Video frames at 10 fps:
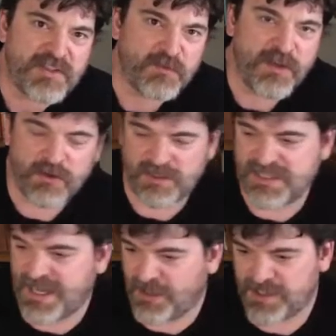And whether you're a
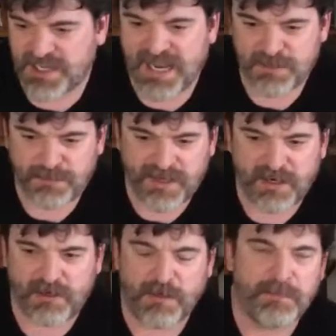tenor sax
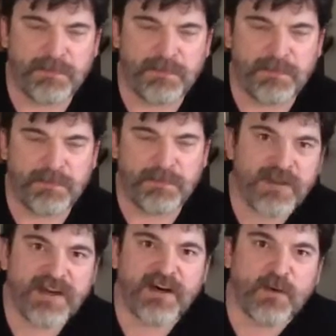player or a piano
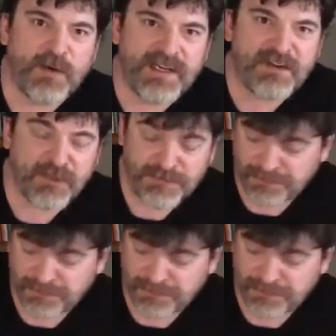player or whatever,